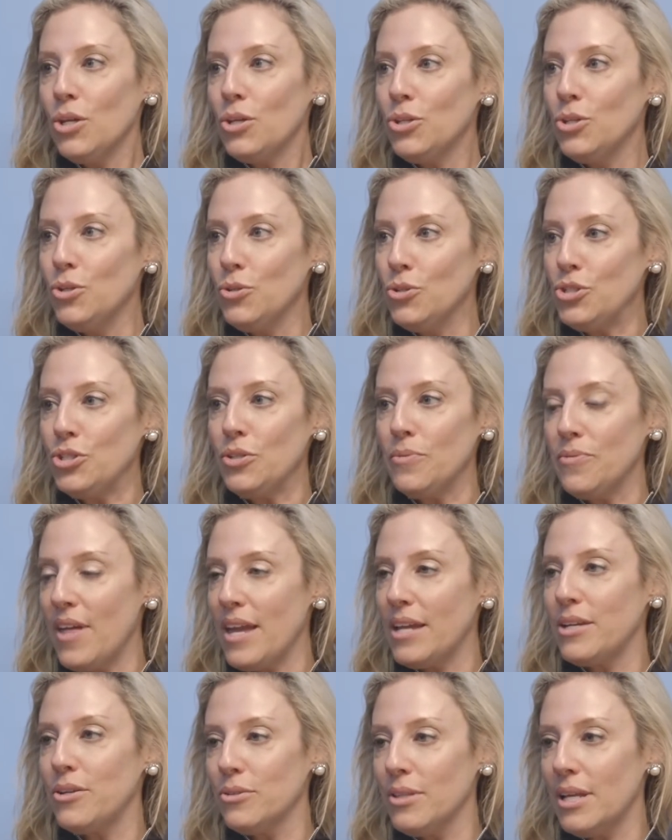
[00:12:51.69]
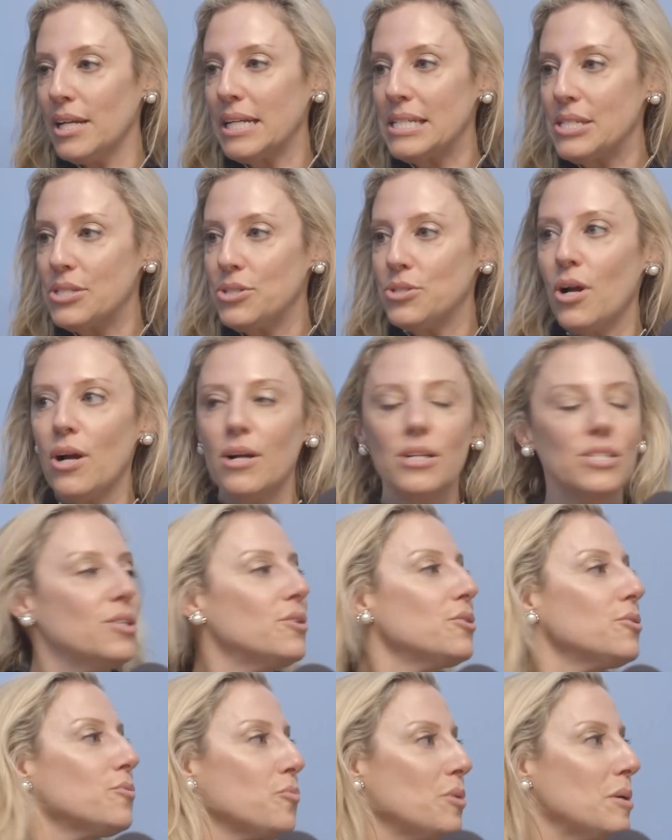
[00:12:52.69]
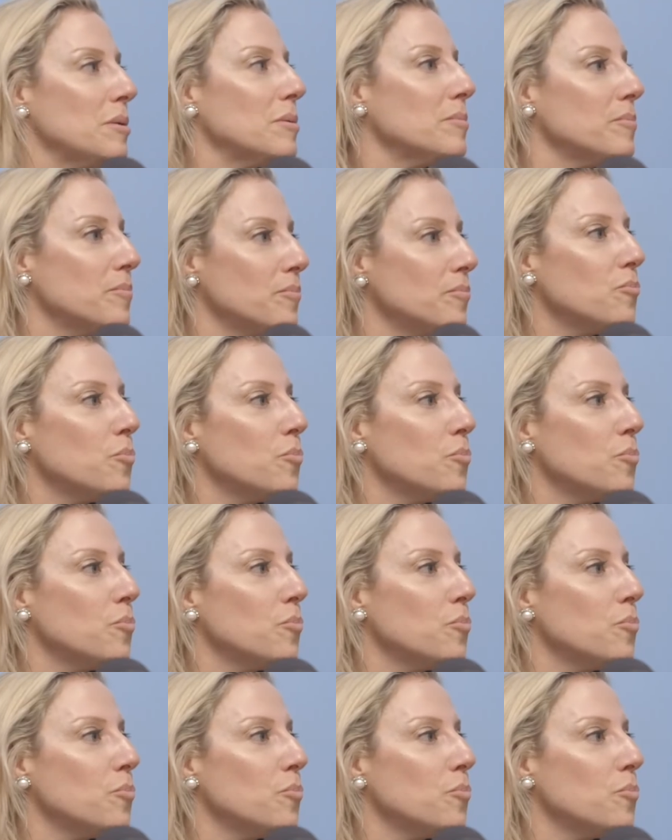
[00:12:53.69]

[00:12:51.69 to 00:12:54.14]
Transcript: You should thank your lucky stars that we